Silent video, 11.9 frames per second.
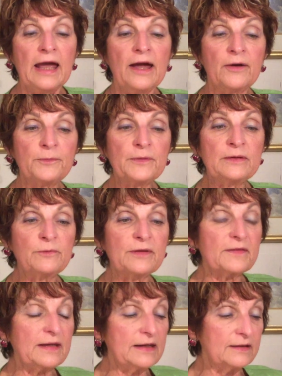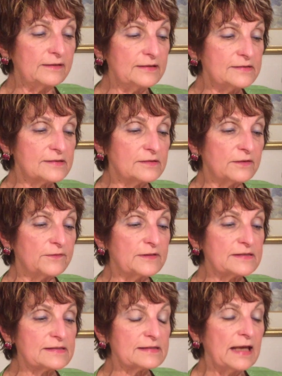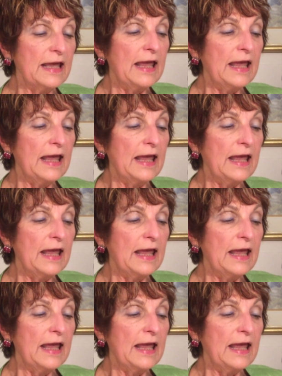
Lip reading: helping with a healing service.